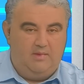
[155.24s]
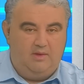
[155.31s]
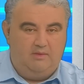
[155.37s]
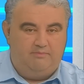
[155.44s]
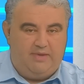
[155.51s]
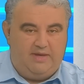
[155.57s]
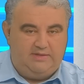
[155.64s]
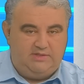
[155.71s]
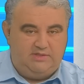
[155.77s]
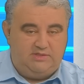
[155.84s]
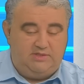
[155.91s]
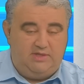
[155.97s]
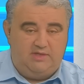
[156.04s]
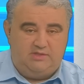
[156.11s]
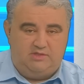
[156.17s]
Peyton's
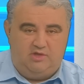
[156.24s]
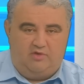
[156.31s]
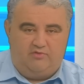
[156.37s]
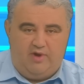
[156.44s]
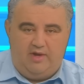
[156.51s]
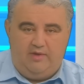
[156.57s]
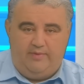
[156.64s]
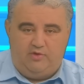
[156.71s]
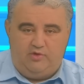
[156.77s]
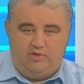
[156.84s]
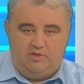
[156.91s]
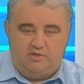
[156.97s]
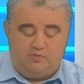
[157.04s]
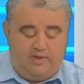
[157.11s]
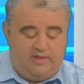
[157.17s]
Tears is not running. We're doing
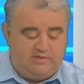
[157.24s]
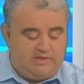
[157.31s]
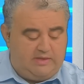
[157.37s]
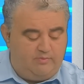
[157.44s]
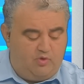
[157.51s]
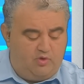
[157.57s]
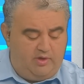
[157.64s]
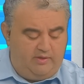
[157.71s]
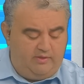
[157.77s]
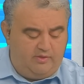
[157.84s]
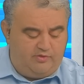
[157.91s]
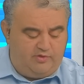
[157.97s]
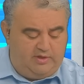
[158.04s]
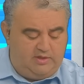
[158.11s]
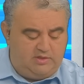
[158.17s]
this Wednesday morning. The
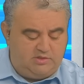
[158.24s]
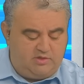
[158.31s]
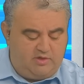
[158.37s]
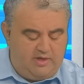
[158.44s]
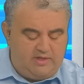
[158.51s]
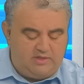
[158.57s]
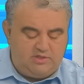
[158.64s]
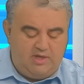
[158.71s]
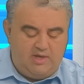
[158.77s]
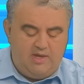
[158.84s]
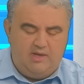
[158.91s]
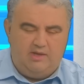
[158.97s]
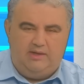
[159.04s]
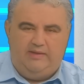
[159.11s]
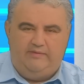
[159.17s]
3 is scratched.
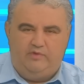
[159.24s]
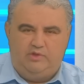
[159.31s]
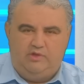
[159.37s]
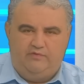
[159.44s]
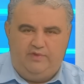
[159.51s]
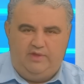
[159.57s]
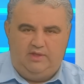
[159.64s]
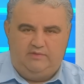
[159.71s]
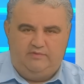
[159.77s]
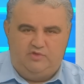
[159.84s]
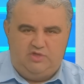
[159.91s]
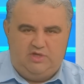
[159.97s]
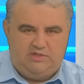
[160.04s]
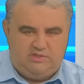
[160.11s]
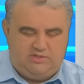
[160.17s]
Leave you the field of
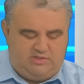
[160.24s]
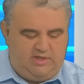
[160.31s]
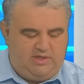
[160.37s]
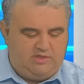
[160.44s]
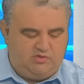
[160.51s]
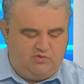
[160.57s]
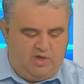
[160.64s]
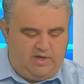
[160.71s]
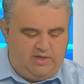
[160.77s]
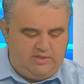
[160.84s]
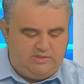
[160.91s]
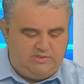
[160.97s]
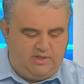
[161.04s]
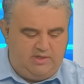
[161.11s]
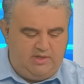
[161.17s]
just 6
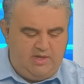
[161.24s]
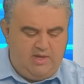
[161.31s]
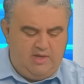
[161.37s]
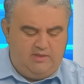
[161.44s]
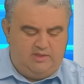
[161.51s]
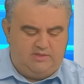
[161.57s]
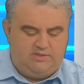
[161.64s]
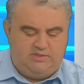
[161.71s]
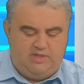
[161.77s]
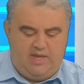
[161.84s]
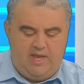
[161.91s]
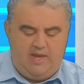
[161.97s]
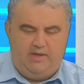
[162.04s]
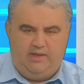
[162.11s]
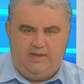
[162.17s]
runners, and this is a
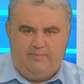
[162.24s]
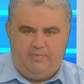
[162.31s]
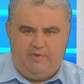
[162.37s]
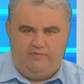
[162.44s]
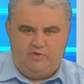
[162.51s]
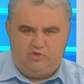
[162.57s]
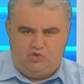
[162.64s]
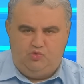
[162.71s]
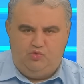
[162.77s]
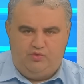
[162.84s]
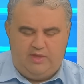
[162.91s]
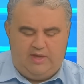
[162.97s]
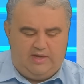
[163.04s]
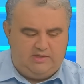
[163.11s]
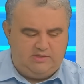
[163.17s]
handicap over
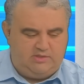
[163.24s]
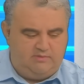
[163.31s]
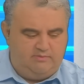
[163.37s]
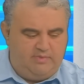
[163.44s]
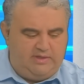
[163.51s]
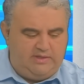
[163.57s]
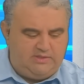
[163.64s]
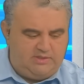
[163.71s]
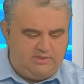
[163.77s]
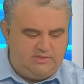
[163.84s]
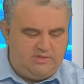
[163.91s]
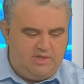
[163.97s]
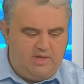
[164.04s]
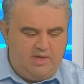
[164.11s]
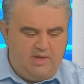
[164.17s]
2,000 metres.
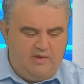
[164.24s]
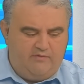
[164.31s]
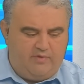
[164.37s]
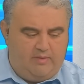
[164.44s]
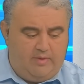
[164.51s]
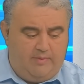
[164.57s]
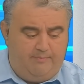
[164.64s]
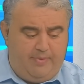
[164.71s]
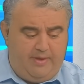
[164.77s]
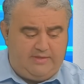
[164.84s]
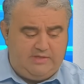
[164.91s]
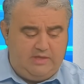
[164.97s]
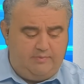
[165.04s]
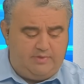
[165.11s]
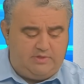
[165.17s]
From a
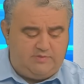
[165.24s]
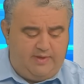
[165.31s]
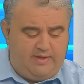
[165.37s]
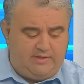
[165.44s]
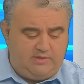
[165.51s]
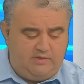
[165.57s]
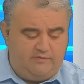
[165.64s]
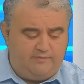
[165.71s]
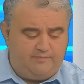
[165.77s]
betting perspective,